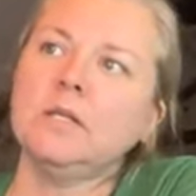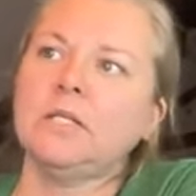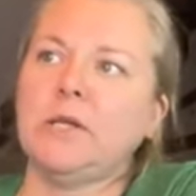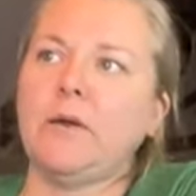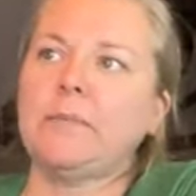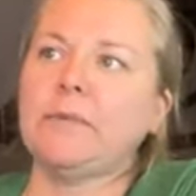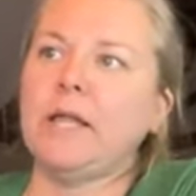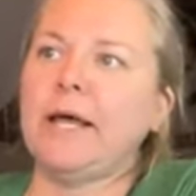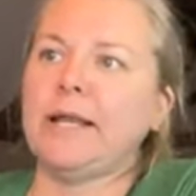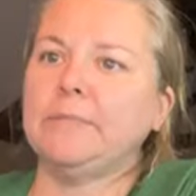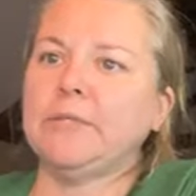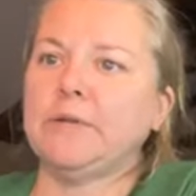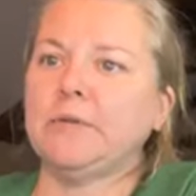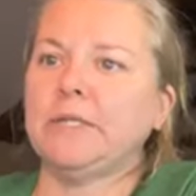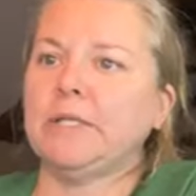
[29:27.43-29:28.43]
So I'm glad
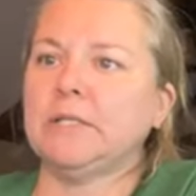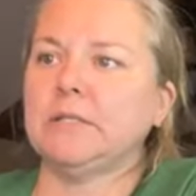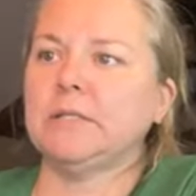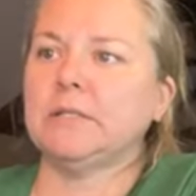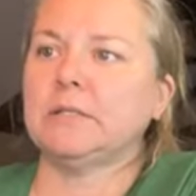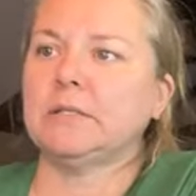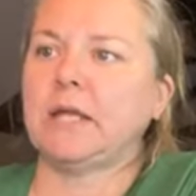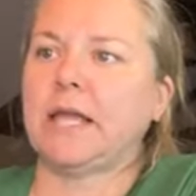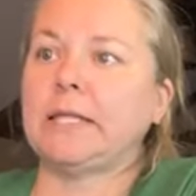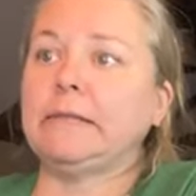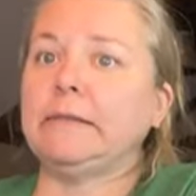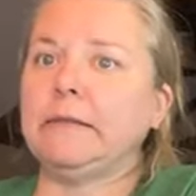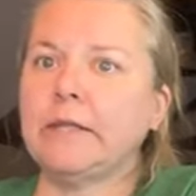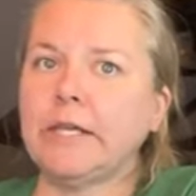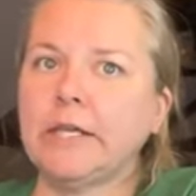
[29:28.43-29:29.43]
I'm doing this.
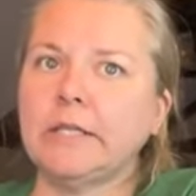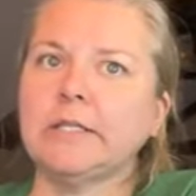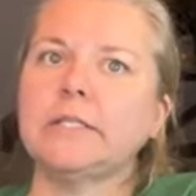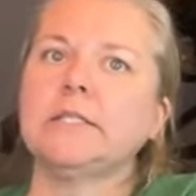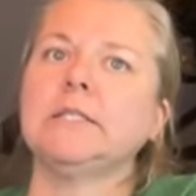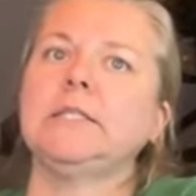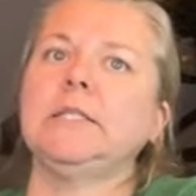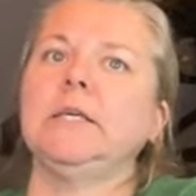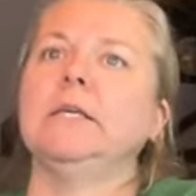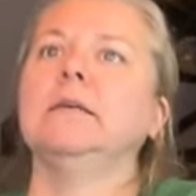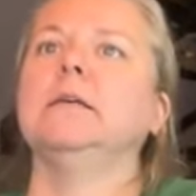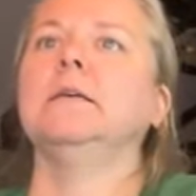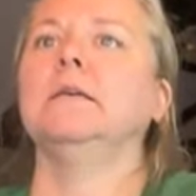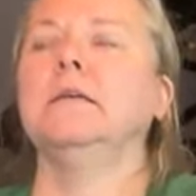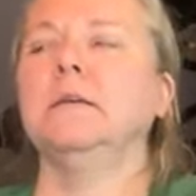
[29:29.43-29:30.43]
At least
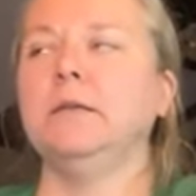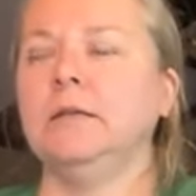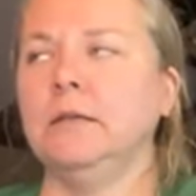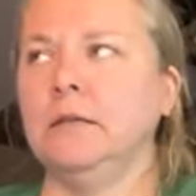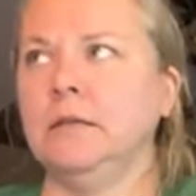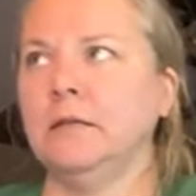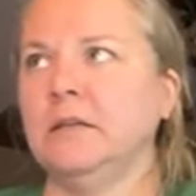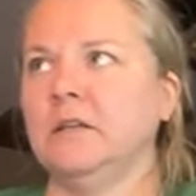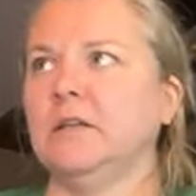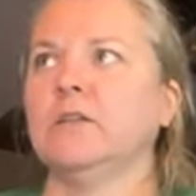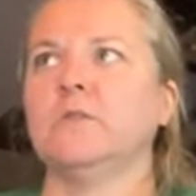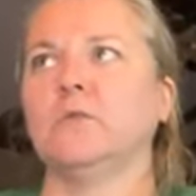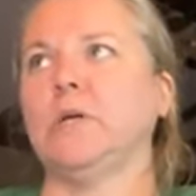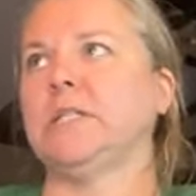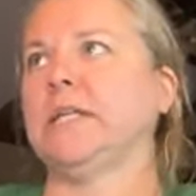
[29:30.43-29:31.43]

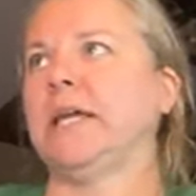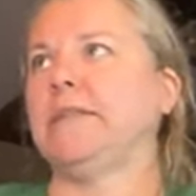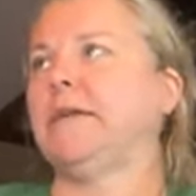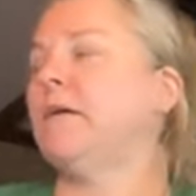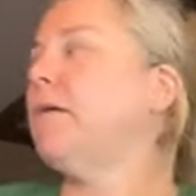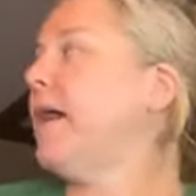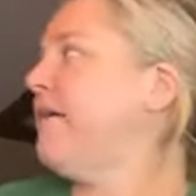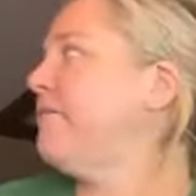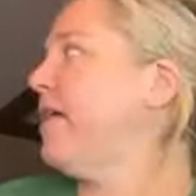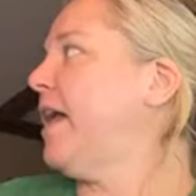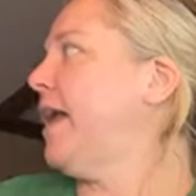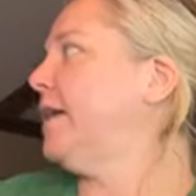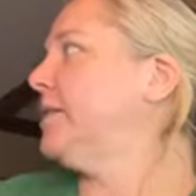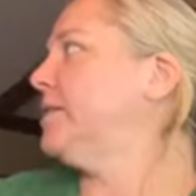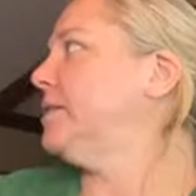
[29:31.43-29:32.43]
one day they'll have
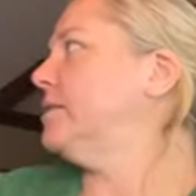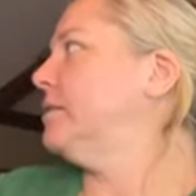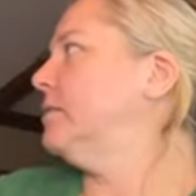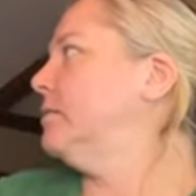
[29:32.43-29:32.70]
that.